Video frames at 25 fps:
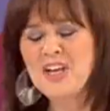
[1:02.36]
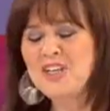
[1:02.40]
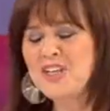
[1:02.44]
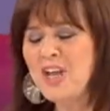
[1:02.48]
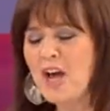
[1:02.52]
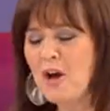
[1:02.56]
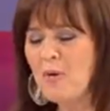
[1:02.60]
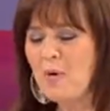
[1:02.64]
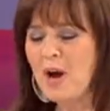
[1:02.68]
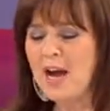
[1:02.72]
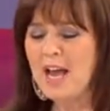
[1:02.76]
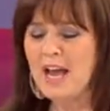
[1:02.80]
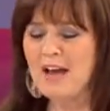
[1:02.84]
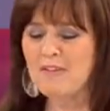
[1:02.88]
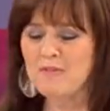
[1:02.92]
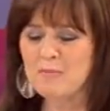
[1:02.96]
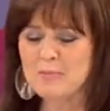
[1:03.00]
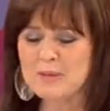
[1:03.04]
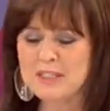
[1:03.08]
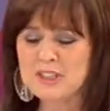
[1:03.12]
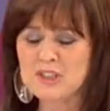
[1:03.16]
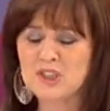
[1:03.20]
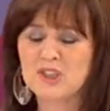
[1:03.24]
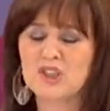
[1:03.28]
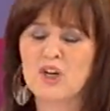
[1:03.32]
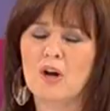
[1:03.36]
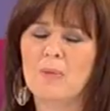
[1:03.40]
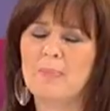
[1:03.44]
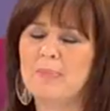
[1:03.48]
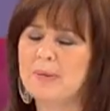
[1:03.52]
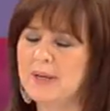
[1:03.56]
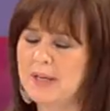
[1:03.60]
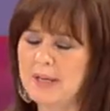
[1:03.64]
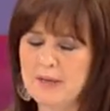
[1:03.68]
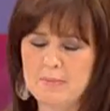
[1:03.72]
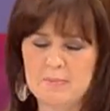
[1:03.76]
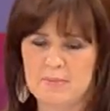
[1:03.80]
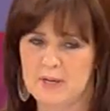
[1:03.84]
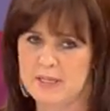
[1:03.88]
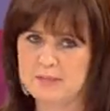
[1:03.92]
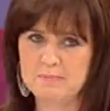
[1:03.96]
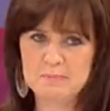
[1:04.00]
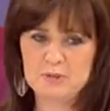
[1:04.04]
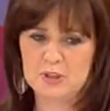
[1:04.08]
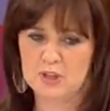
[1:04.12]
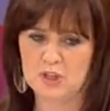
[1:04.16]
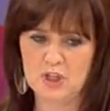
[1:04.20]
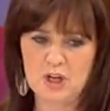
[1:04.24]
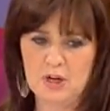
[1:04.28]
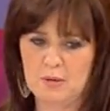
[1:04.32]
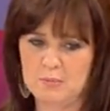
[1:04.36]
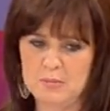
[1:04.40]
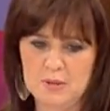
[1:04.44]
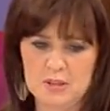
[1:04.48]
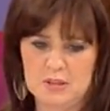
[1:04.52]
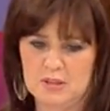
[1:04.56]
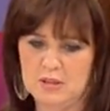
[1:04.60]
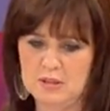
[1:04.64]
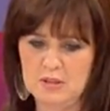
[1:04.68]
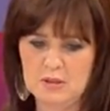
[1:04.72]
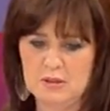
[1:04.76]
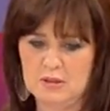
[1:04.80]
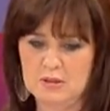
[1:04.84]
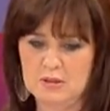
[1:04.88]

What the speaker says: No, I haven't been shopping in my pyjamas,